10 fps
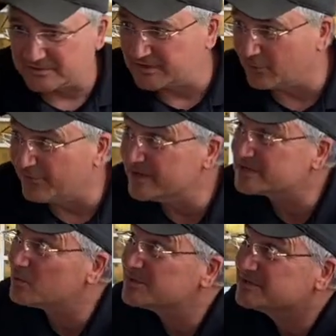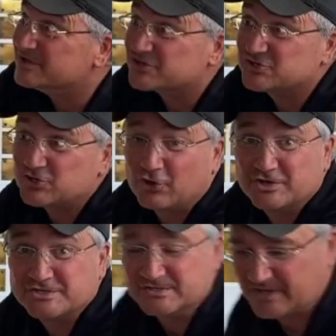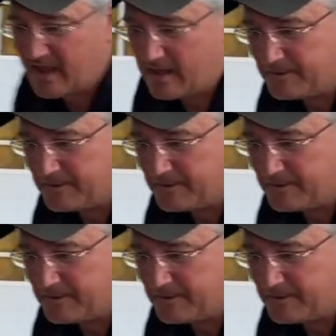So this was the surgeon's cabin.